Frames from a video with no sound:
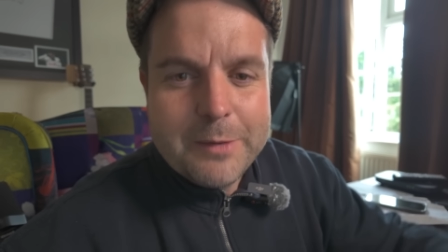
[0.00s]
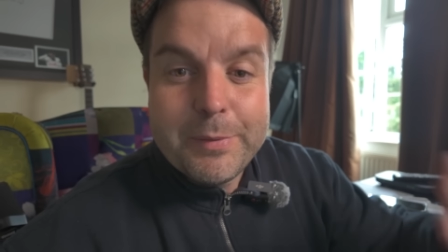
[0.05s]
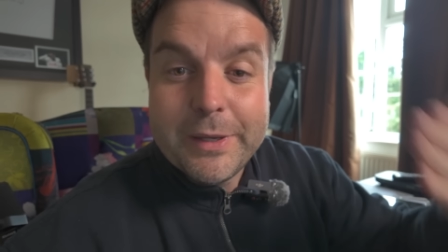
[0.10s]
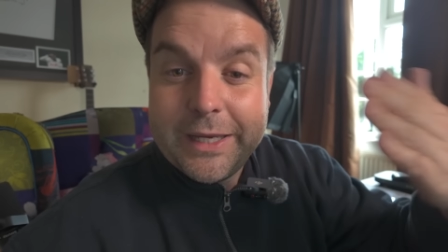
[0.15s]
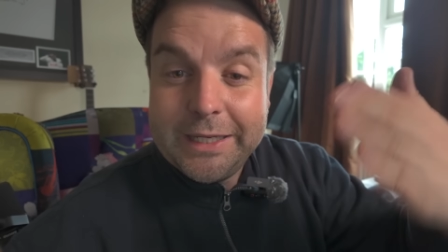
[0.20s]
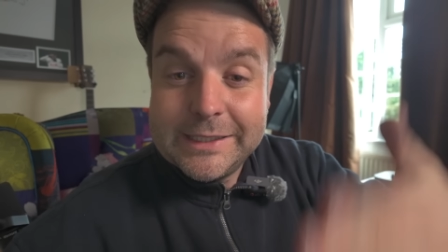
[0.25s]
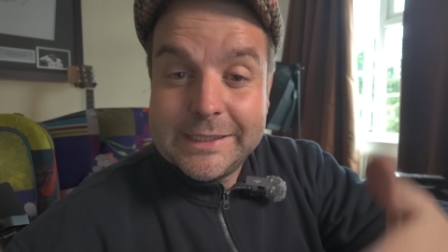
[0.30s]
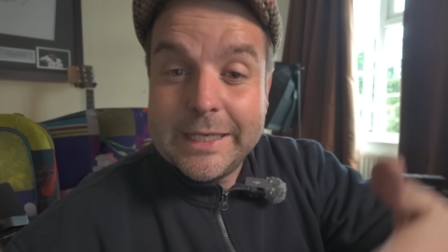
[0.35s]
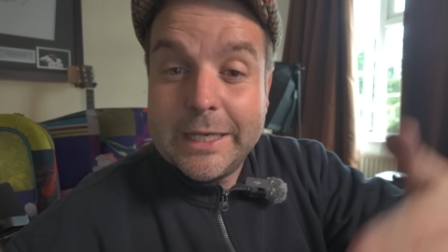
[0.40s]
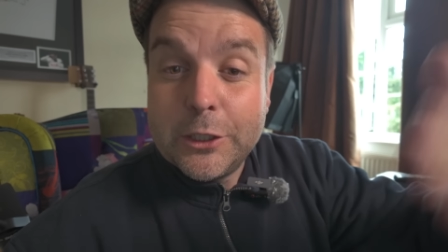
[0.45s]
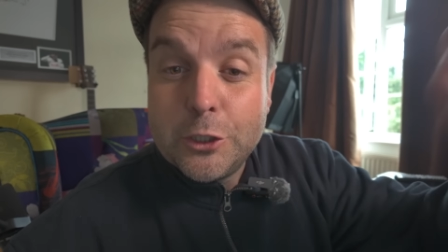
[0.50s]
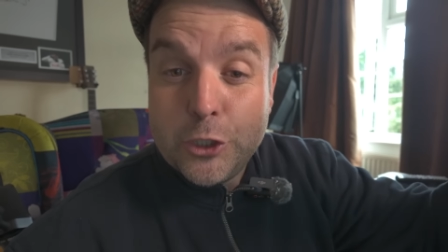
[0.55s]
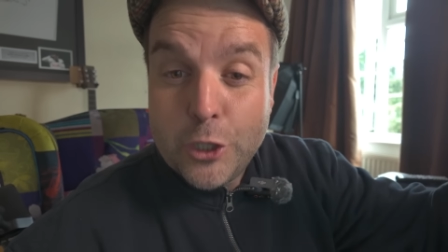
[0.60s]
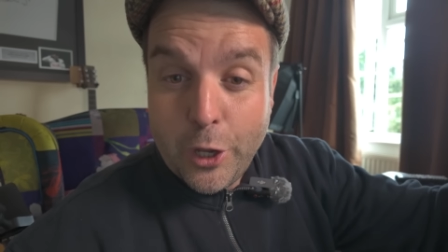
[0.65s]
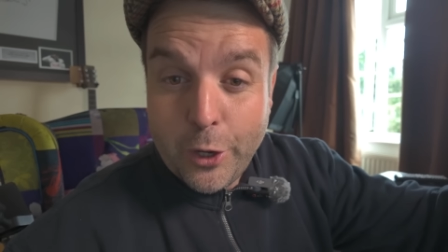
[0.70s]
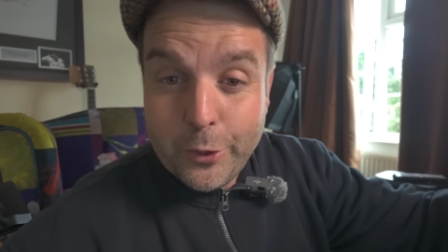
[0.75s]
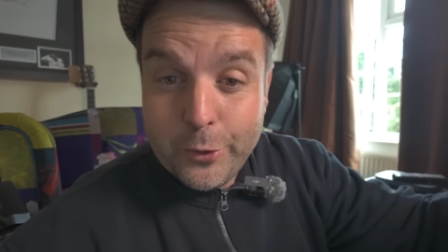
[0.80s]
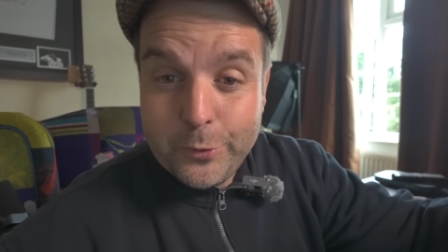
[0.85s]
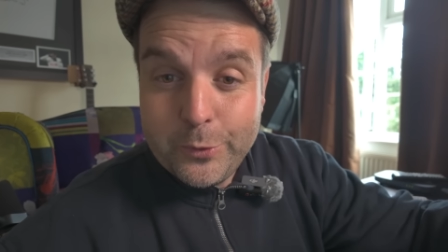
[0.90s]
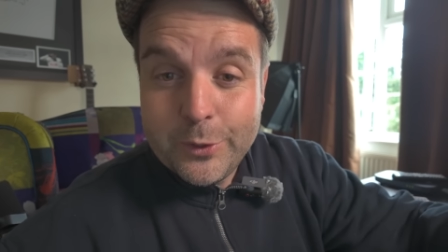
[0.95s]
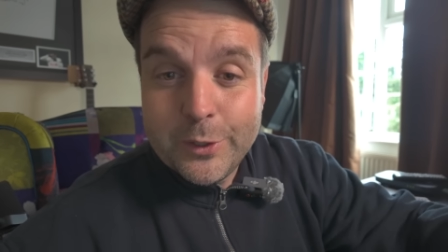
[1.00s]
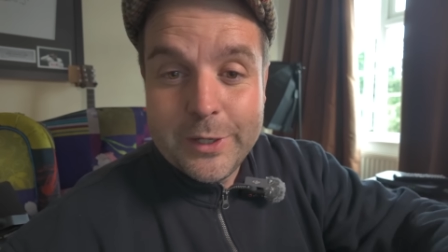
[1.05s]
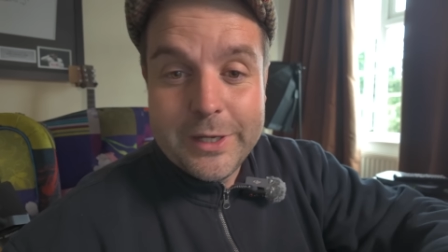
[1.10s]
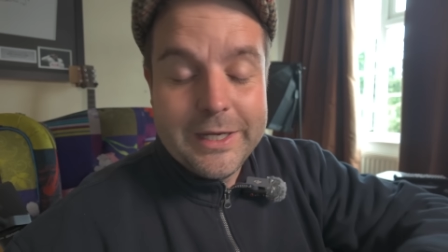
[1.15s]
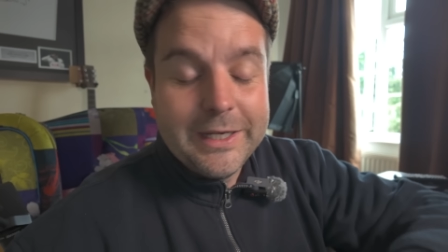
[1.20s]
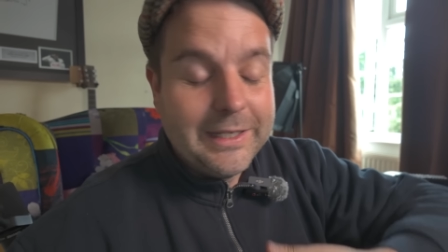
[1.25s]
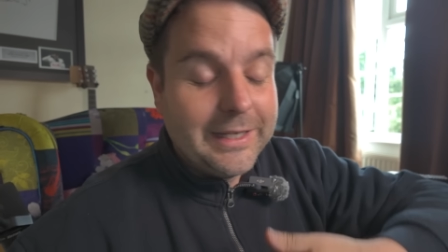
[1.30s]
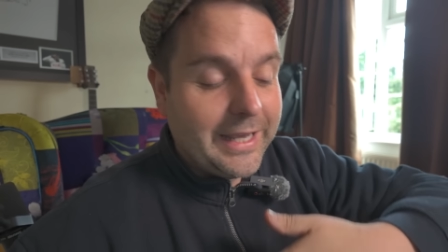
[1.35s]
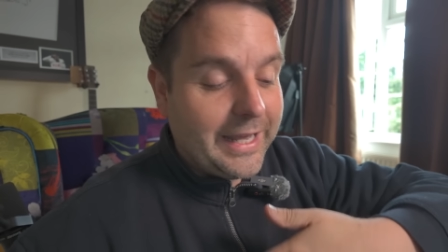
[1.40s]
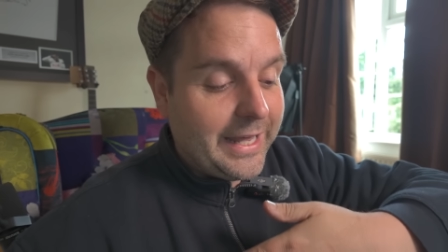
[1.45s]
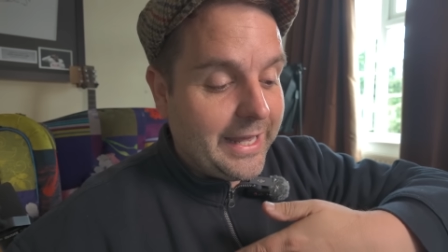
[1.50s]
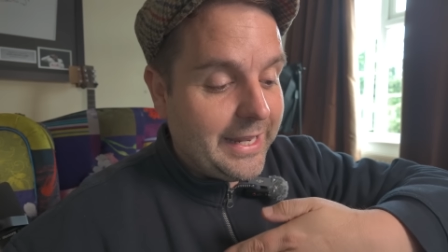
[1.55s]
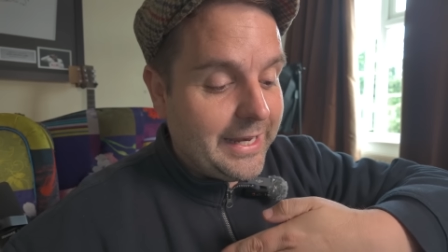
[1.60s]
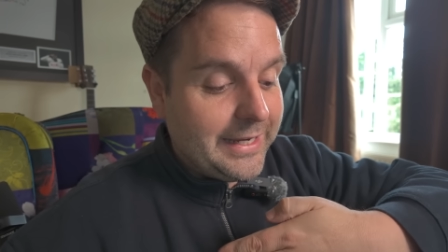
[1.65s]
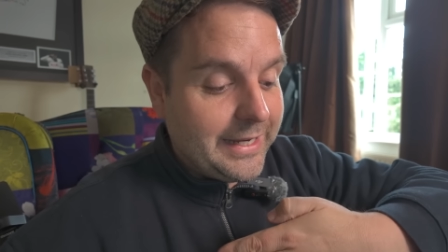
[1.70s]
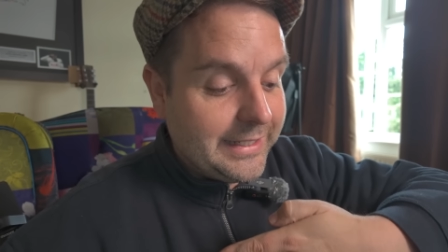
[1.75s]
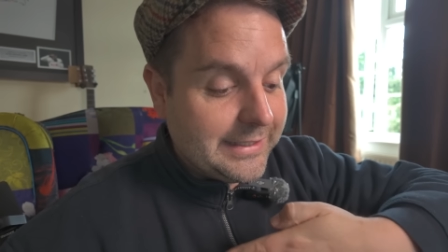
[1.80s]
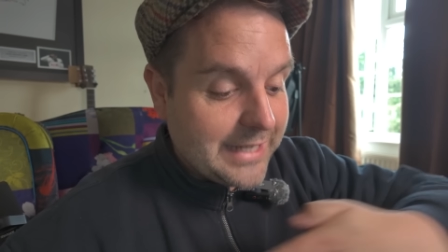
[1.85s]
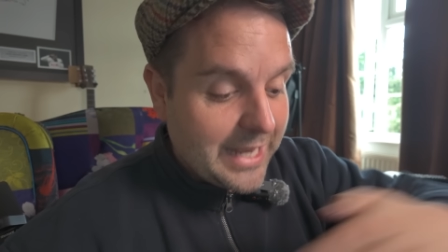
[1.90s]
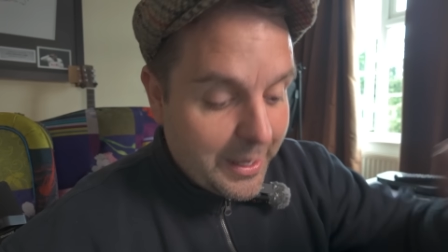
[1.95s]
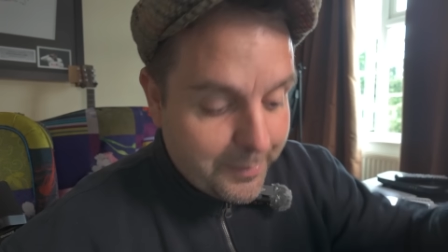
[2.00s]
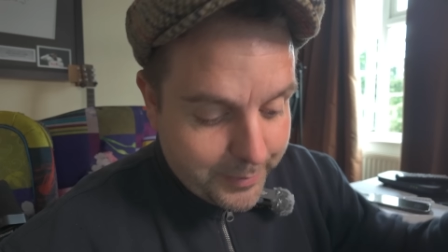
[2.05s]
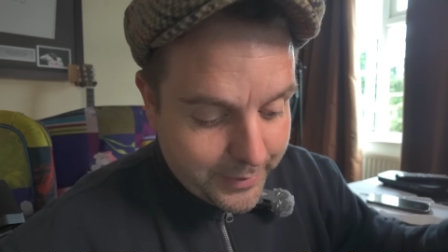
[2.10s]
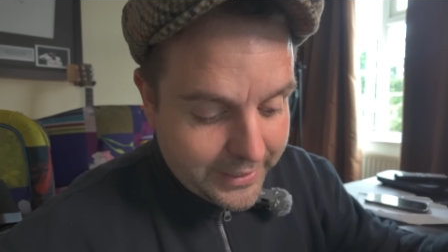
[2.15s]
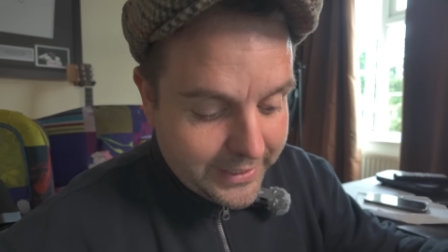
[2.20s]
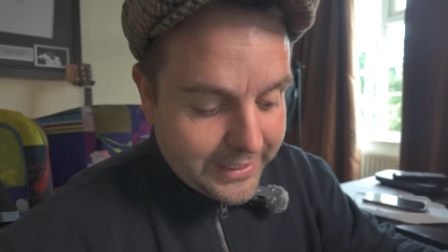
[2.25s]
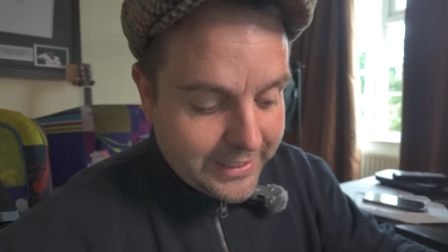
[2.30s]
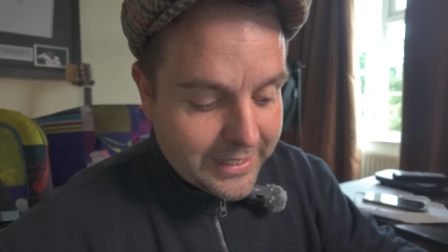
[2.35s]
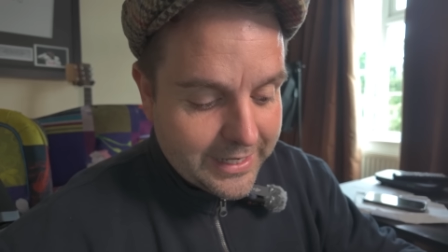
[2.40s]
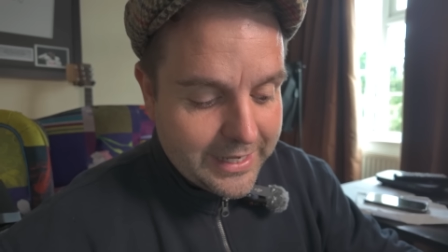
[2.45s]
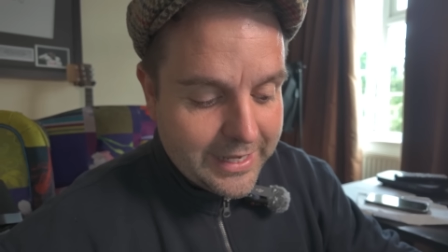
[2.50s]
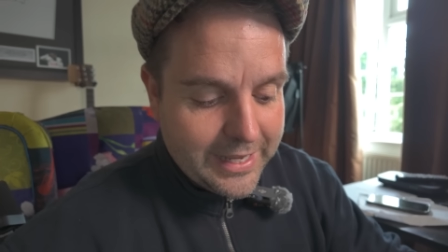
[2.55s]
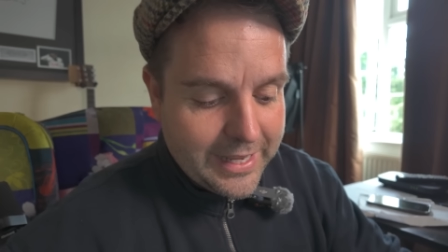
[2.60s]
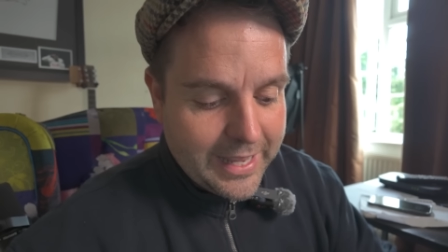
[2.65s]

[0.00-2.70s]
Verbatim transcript: But he said no, and he's happy.